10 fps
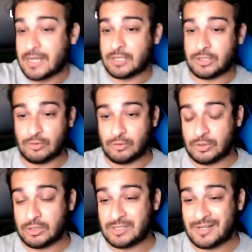You
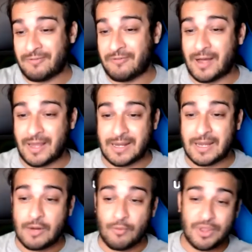define
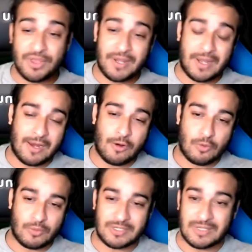one thing I
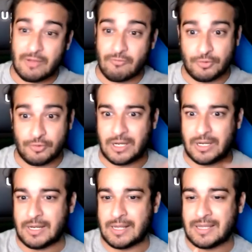always love doing,
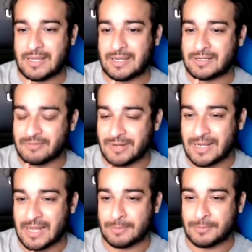and I think it really
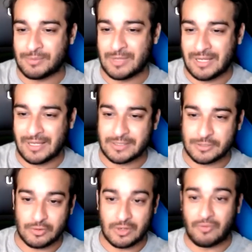helps me, is
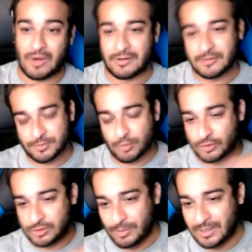to define
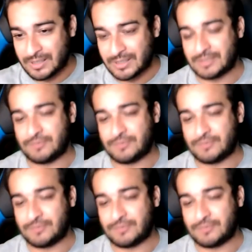responsibilities.